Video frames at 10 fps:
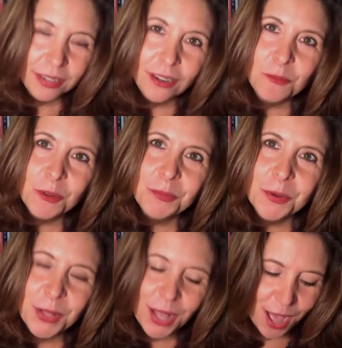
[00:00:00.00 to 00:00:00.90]
Your
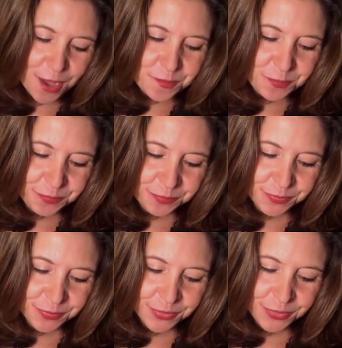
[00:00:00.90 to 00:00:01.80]
moment will come,
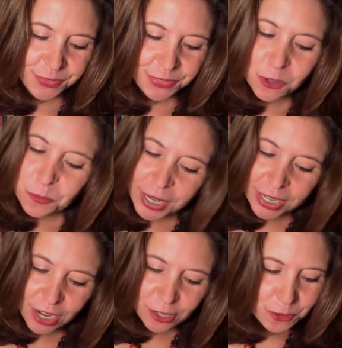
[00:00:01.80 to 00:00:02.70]
though you may
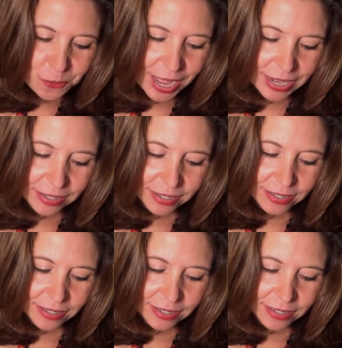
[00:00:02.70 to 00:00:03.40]
not know when.